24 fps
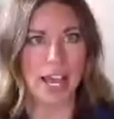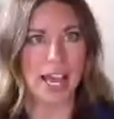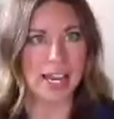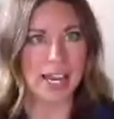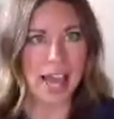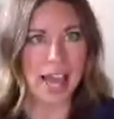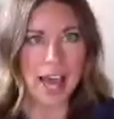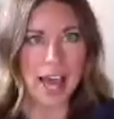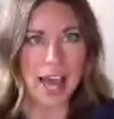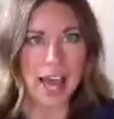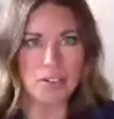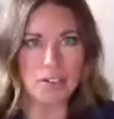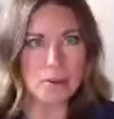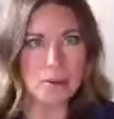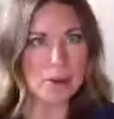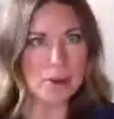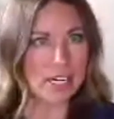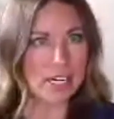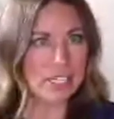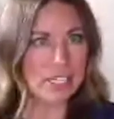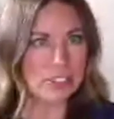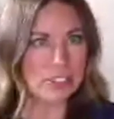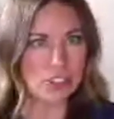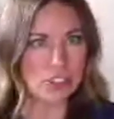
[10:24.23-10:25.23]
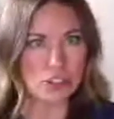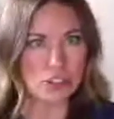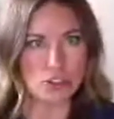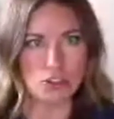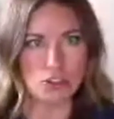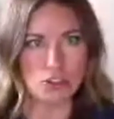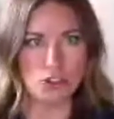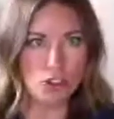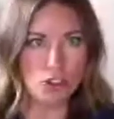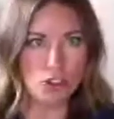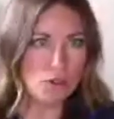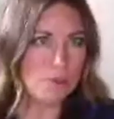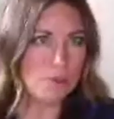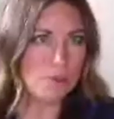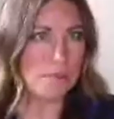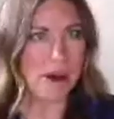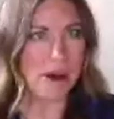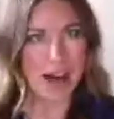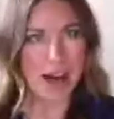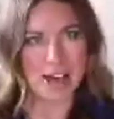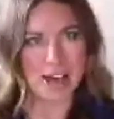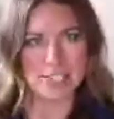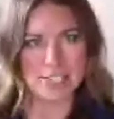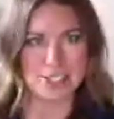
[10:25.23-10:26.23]
And everybody's just zooming
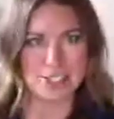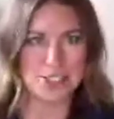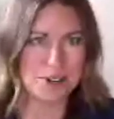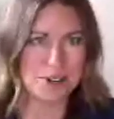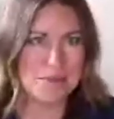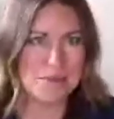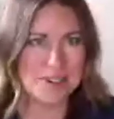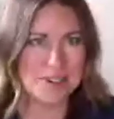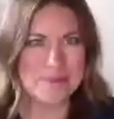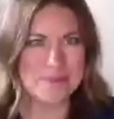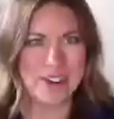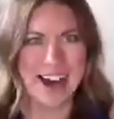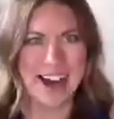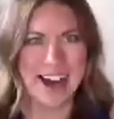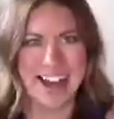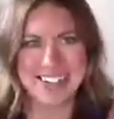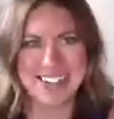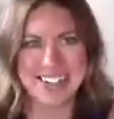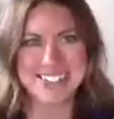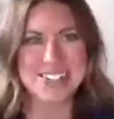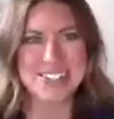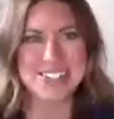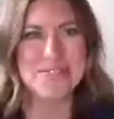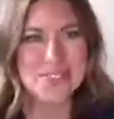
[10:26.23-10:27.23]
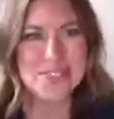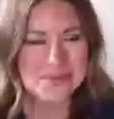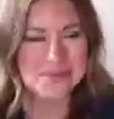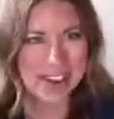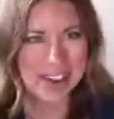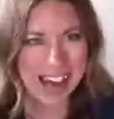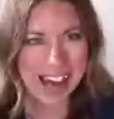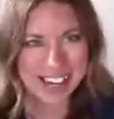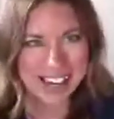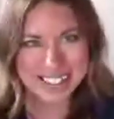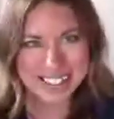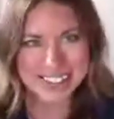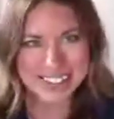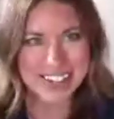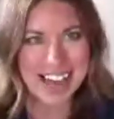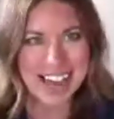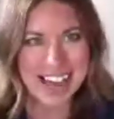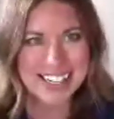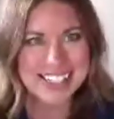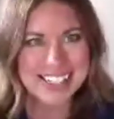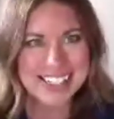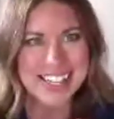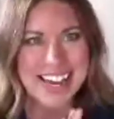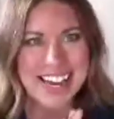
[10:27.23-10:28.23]
by, zooming by, zooming by. And you're
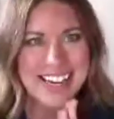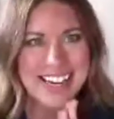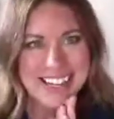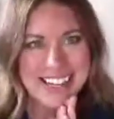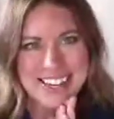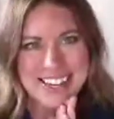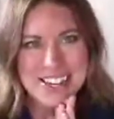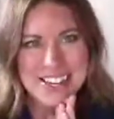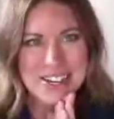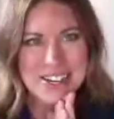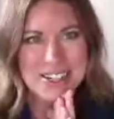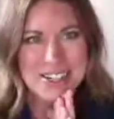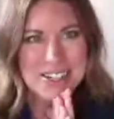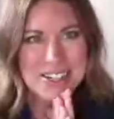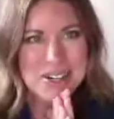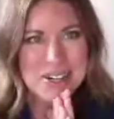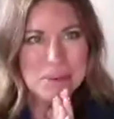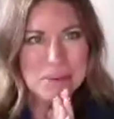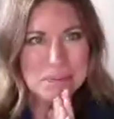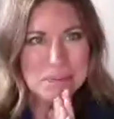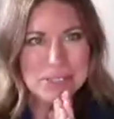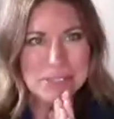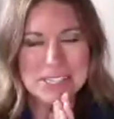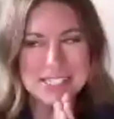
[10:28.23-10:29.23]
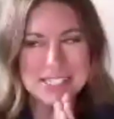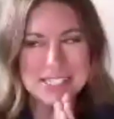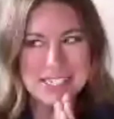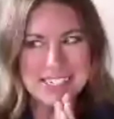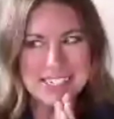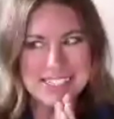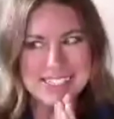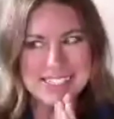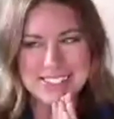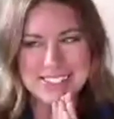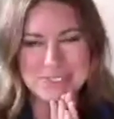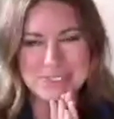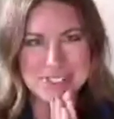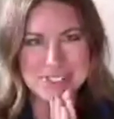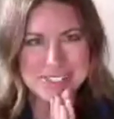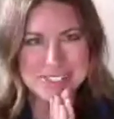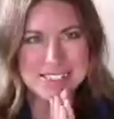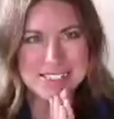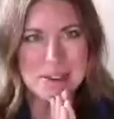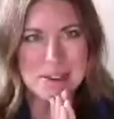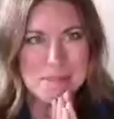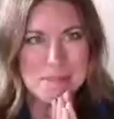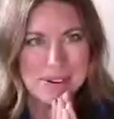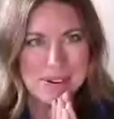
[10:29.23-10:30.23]
kind of like, please, will
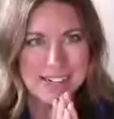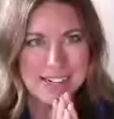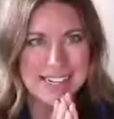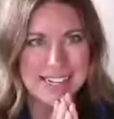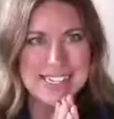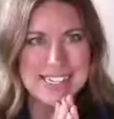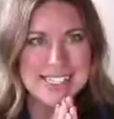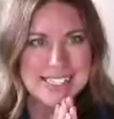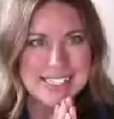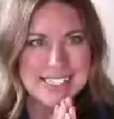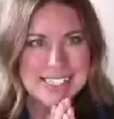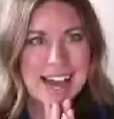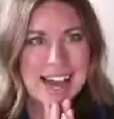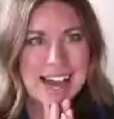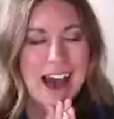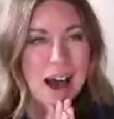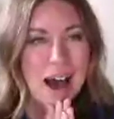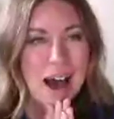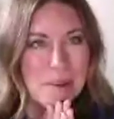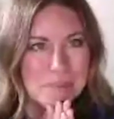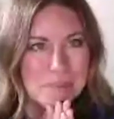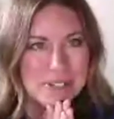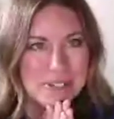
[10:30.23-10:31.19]
somebody stop?